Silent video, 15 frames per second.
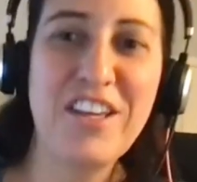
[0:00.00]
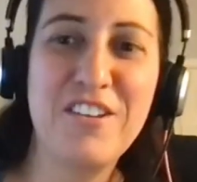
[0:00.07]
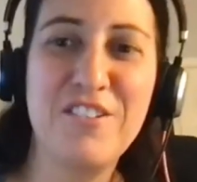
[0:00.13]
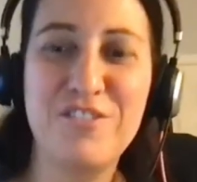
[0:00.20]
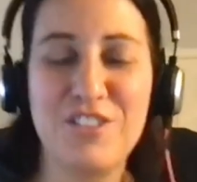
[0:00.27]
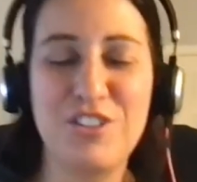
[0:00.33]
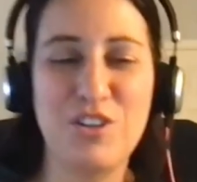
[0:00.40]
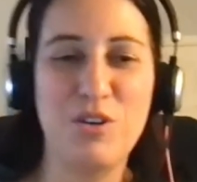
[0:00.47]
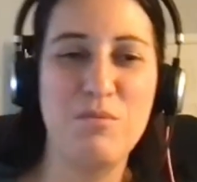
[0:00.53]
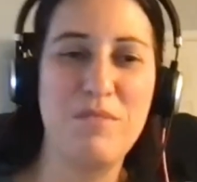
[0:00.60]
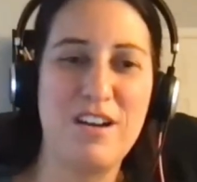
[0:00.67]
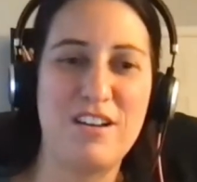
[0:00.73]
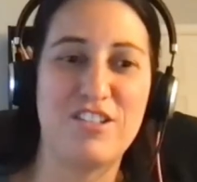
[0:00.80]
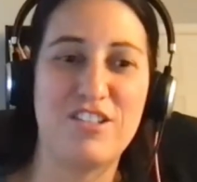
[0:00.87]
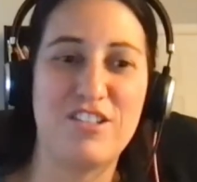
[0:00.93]
Thank you so
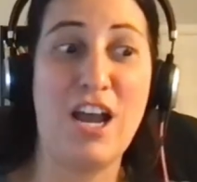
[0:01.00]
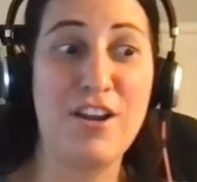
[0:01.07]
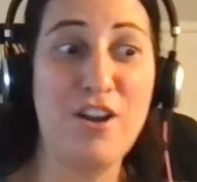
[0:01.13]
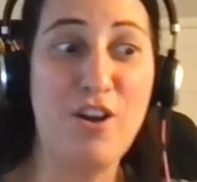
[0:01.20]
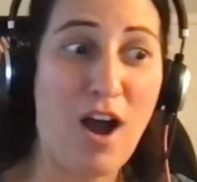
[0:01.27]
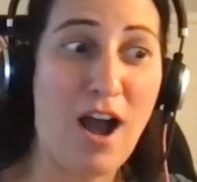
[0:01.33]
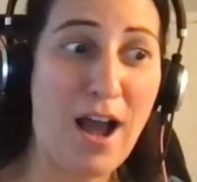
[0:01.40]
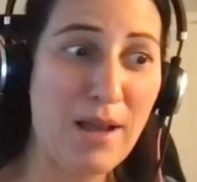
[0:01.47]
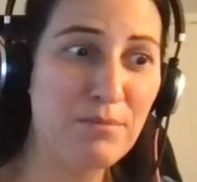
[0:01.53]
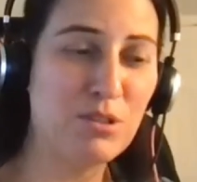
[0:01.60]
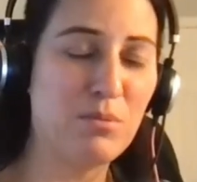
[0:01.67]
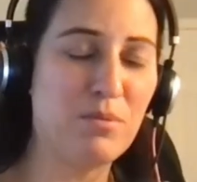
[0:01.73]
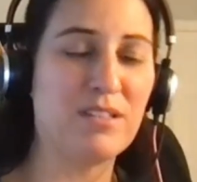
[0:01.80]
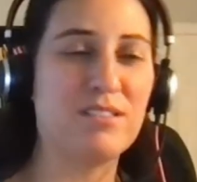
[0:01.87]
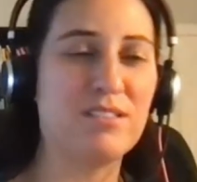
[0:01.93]
much. I know I'm
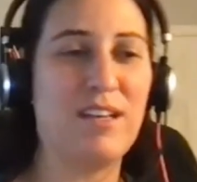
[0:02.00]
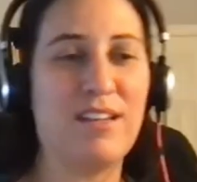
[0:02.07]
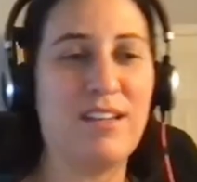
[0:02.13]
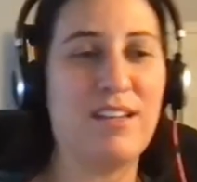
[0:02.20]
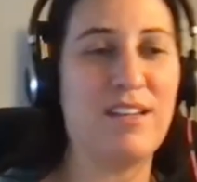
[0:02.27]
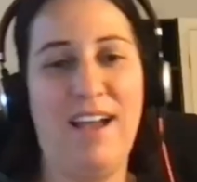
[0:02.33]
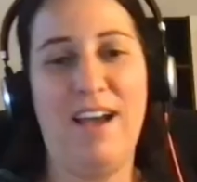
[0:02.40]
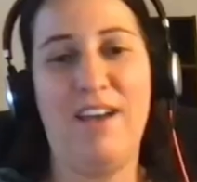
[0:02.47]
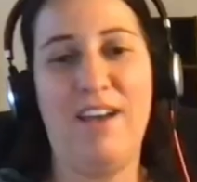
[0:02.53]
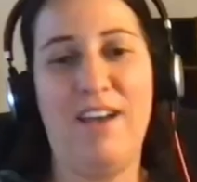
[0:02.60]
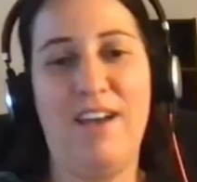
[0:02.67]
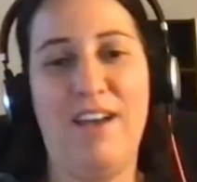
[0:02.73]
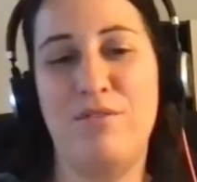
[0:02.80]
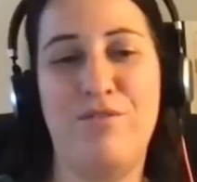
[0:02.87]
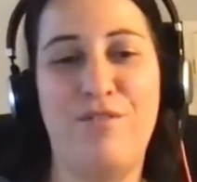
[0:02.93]
super excited to have you.
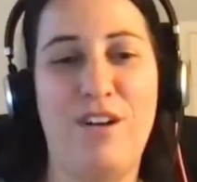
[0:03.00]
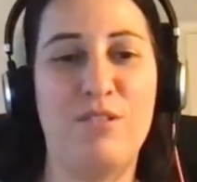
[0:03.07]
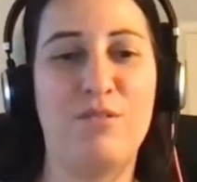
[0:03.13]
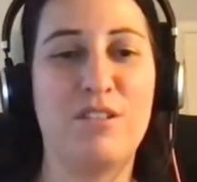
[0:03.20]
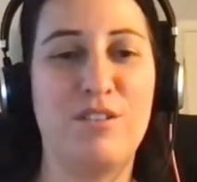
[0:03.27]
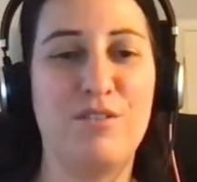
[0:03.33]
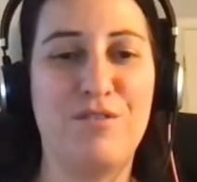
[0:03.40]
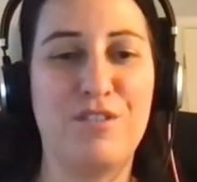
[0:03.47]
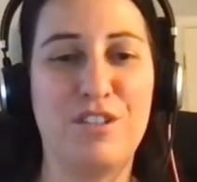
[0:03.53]
I've been following you for